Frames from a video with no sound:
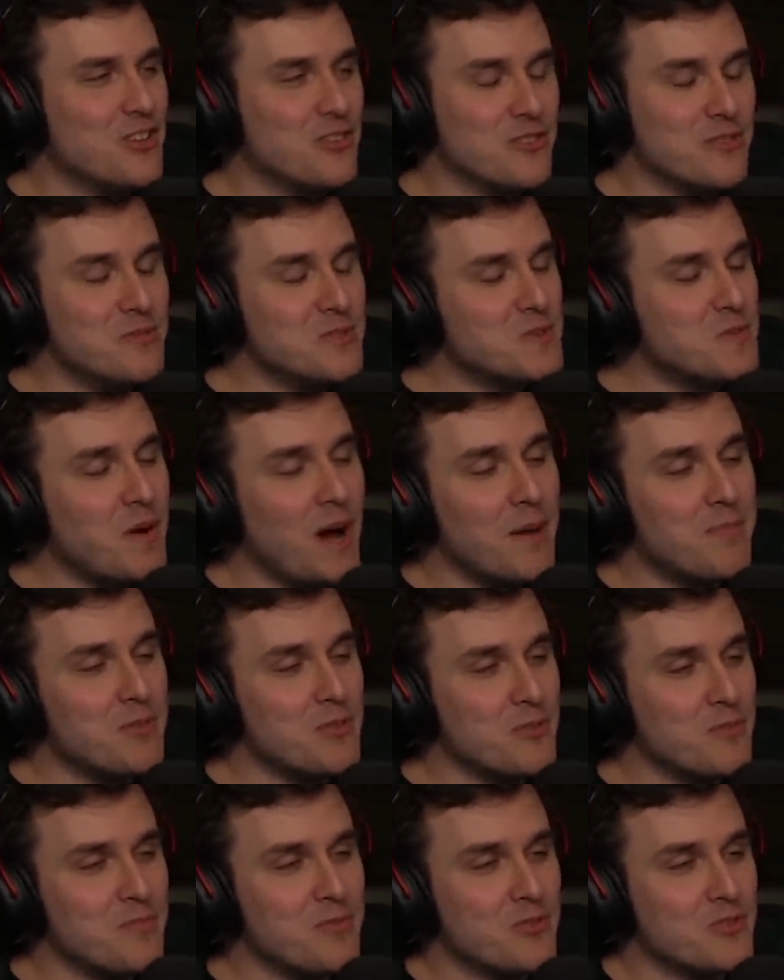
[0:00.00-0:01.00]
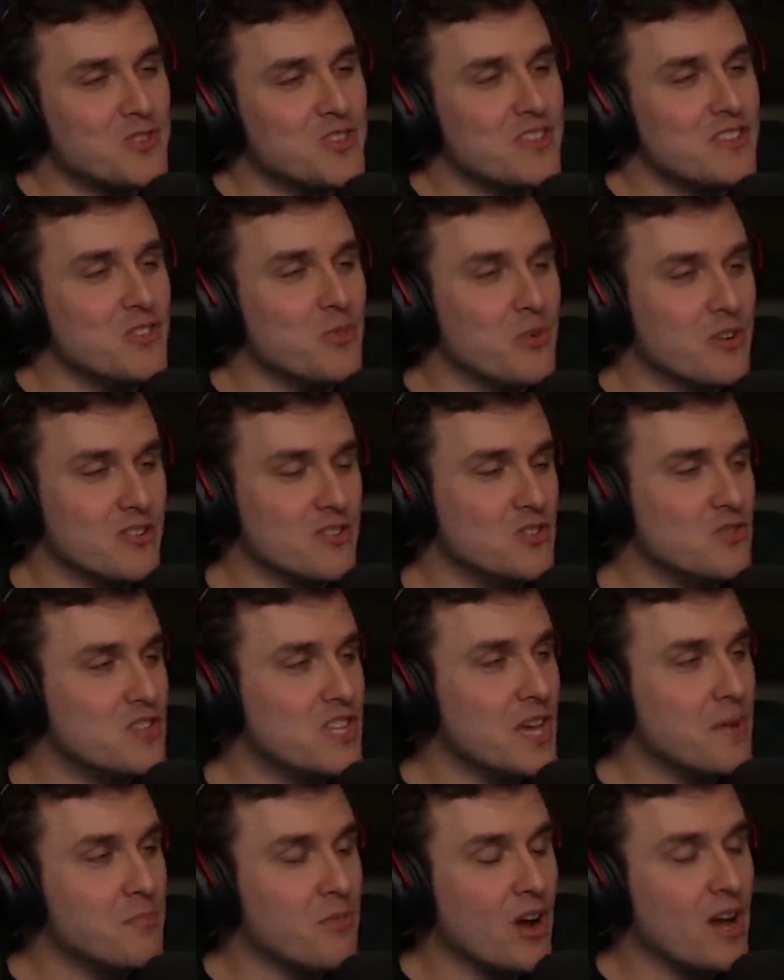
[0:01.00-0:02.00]
you're the most popular person in the world. You
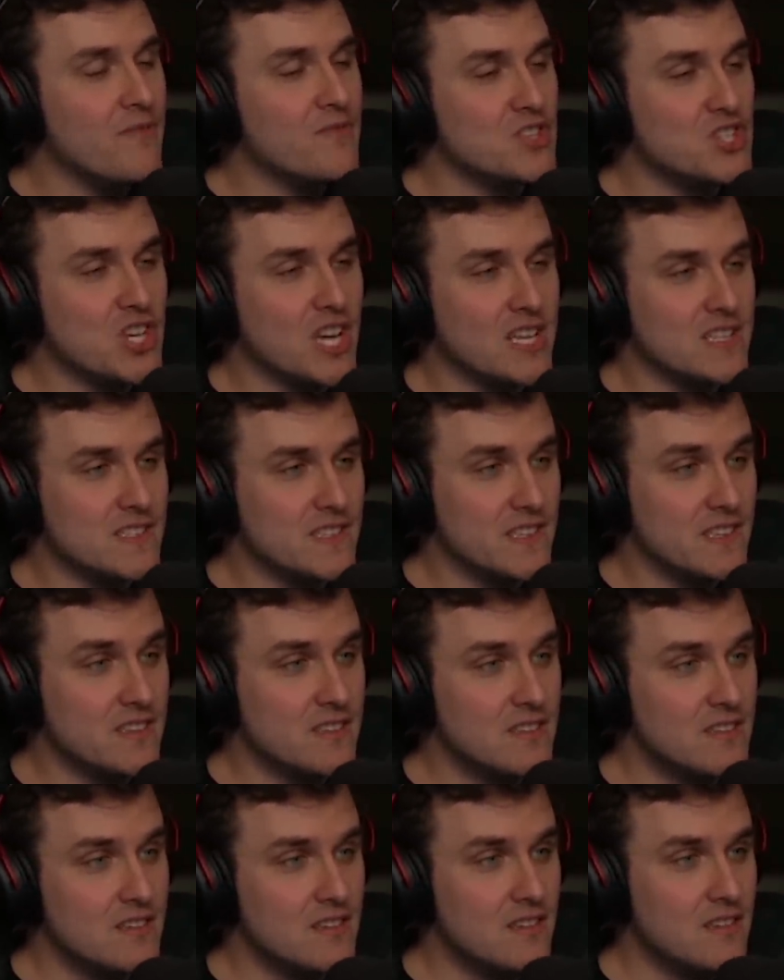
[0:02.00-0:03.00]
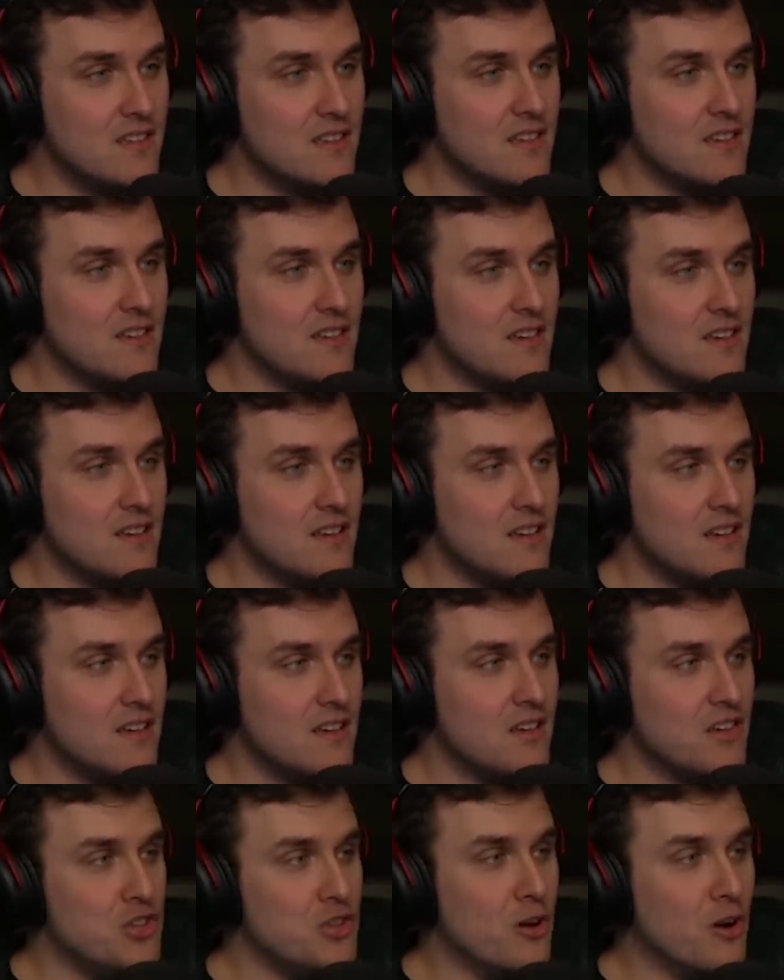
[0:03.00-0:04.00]
take private jets.
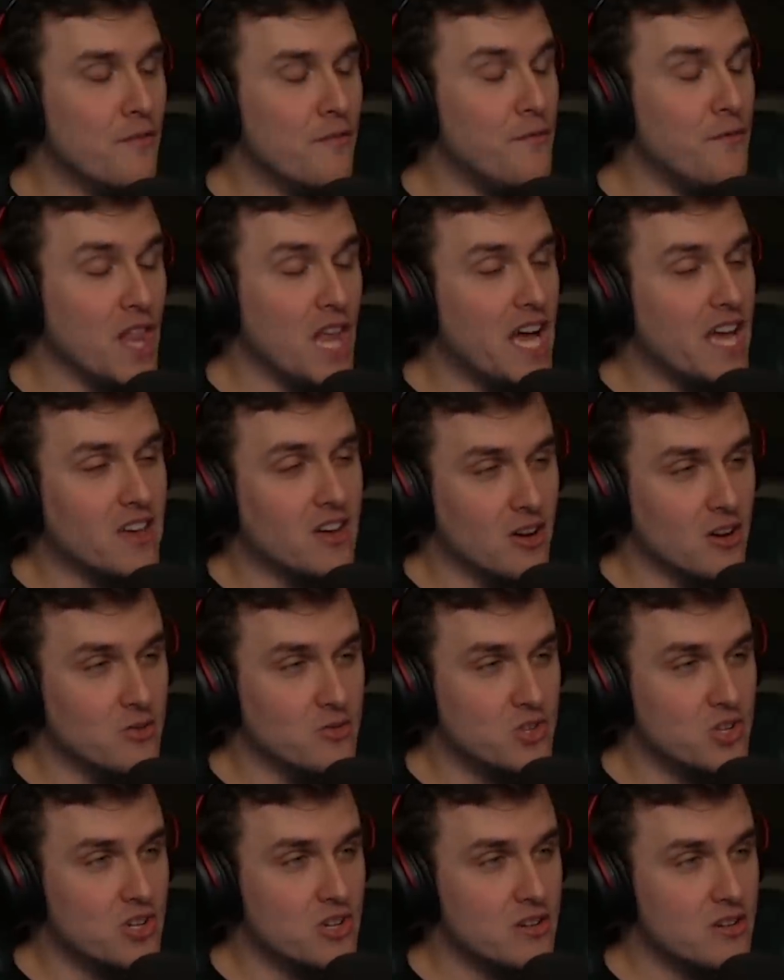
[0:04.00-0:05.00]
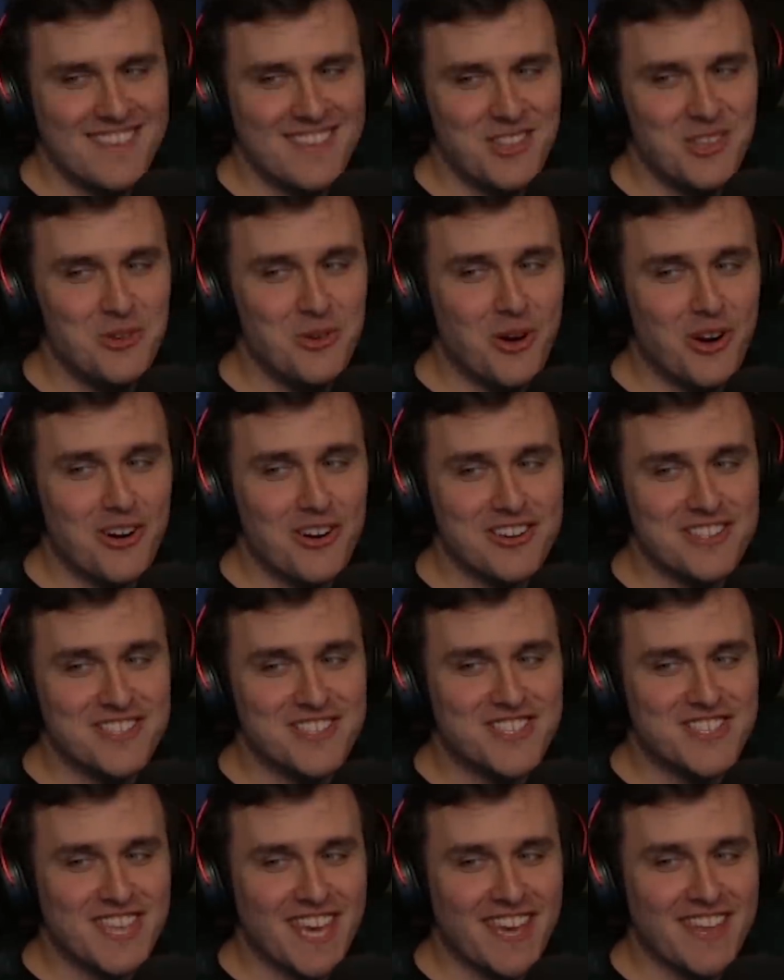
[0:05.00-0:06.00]
You don't fly, coach. You are
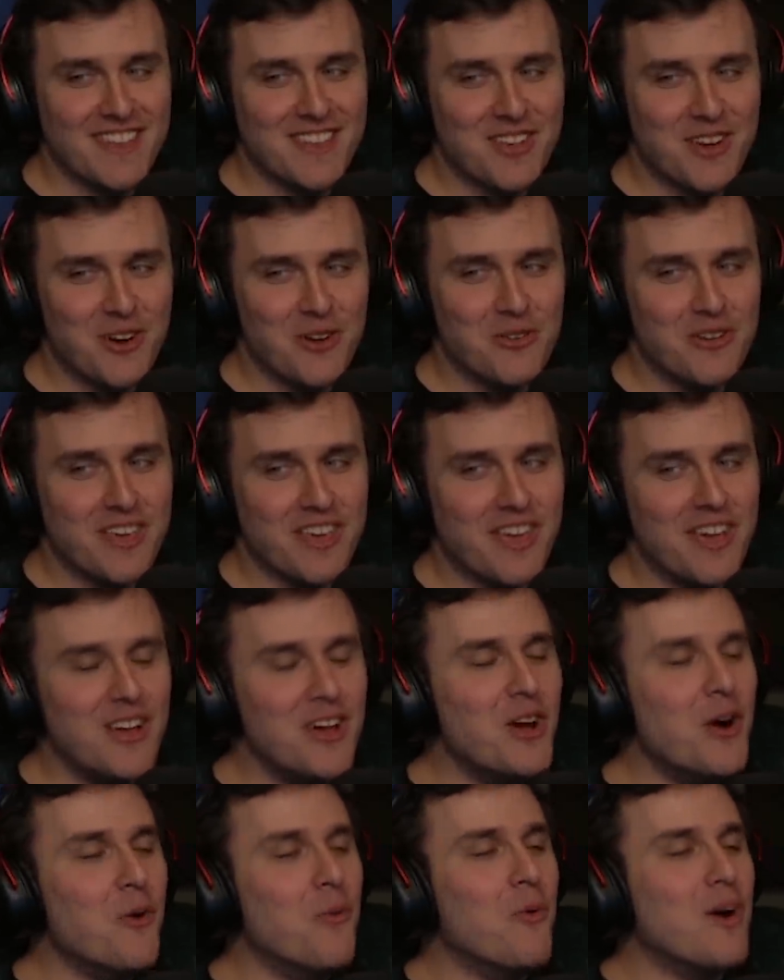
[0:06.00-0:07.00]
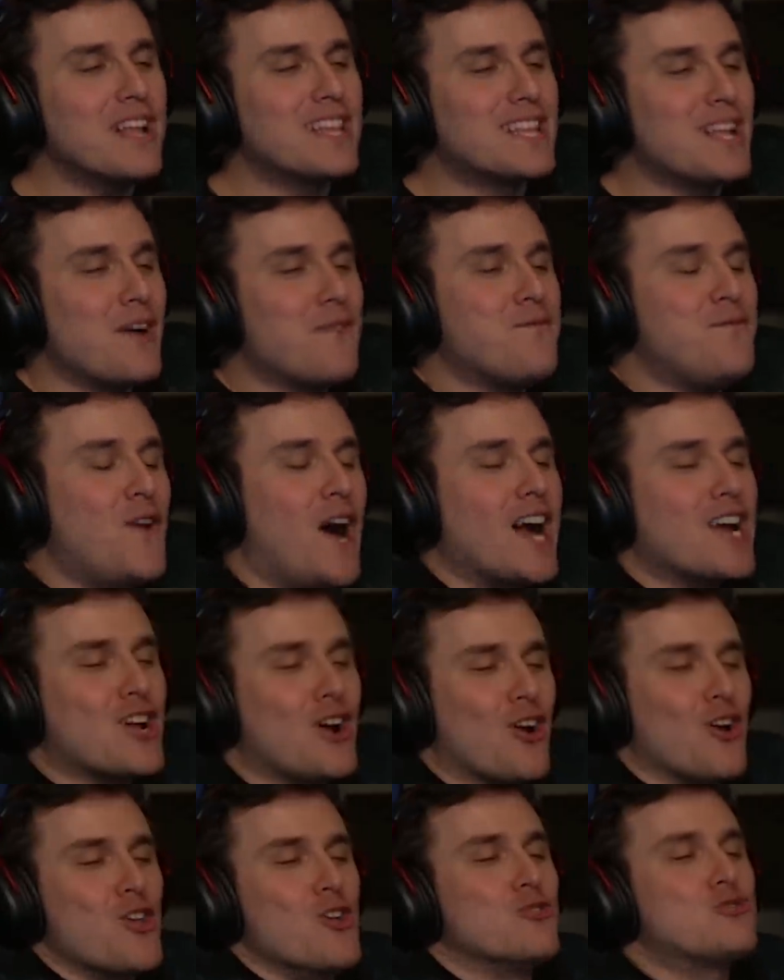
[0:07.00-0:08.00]
insane, Coney. What the fuck
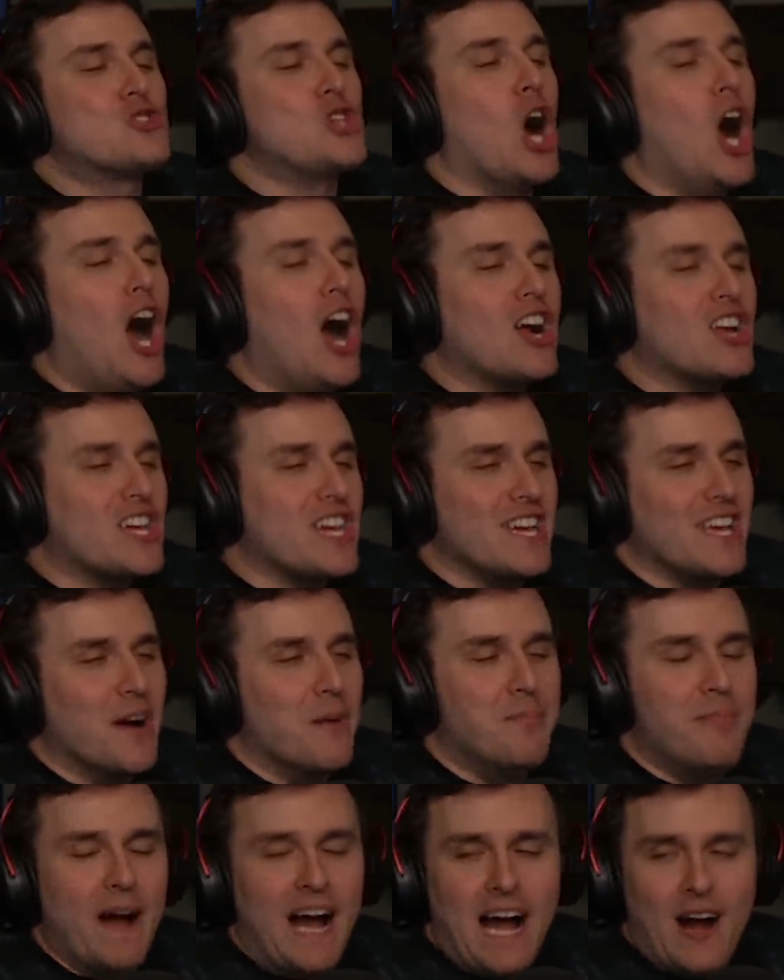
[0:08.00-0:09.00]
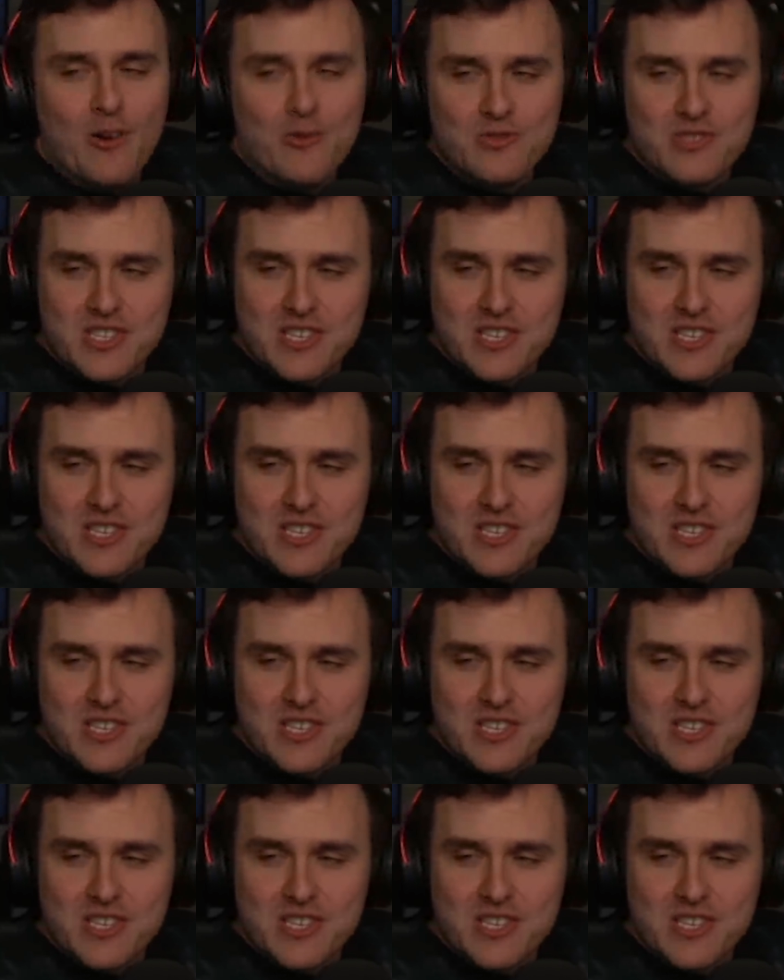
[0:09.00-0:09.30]
are you talking about?